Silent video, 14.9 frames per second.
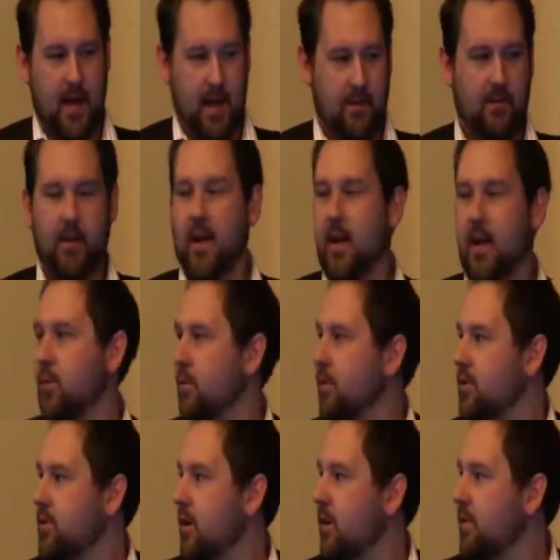And again, we
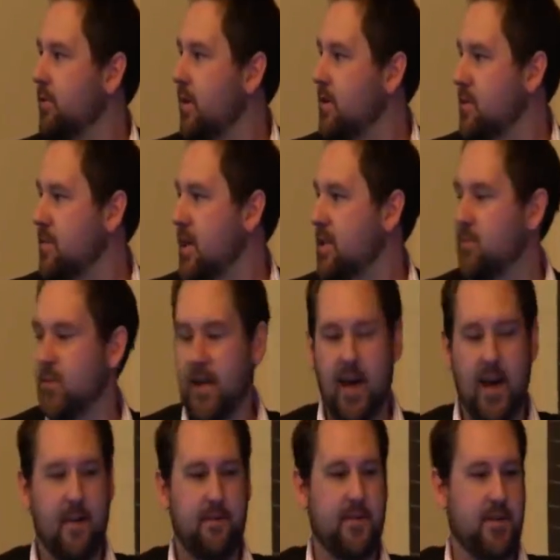want to try and, as much as we
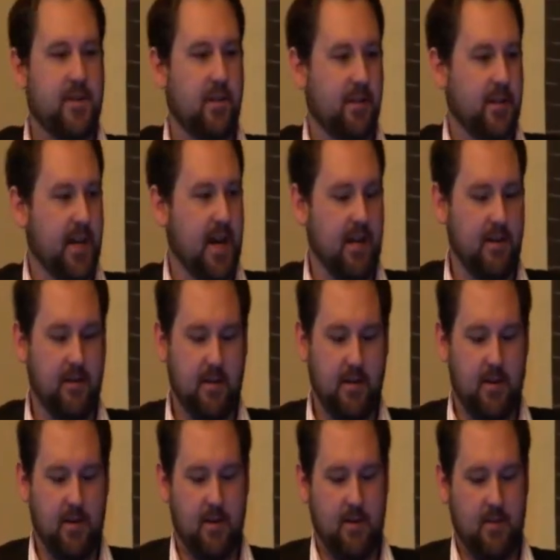can, facilitate
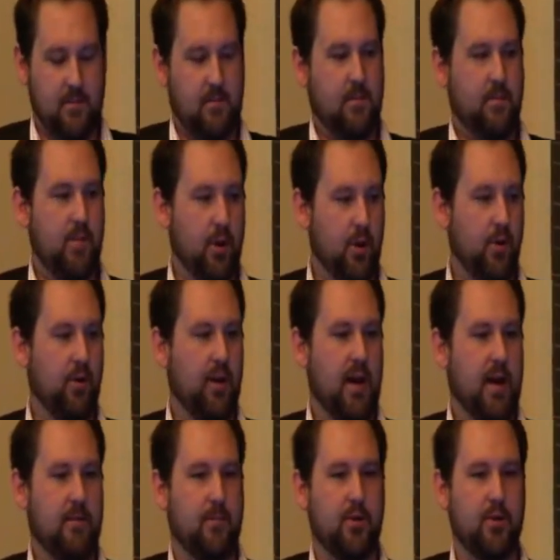
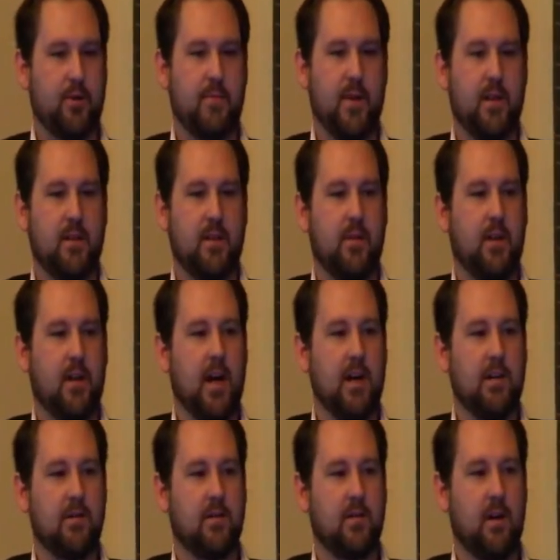pull and push-based
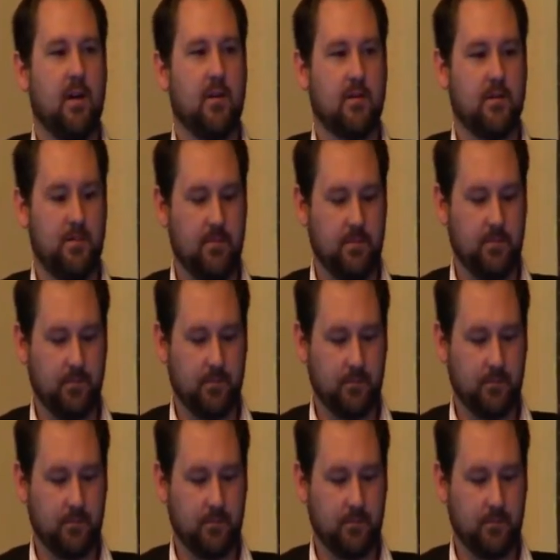communication styles.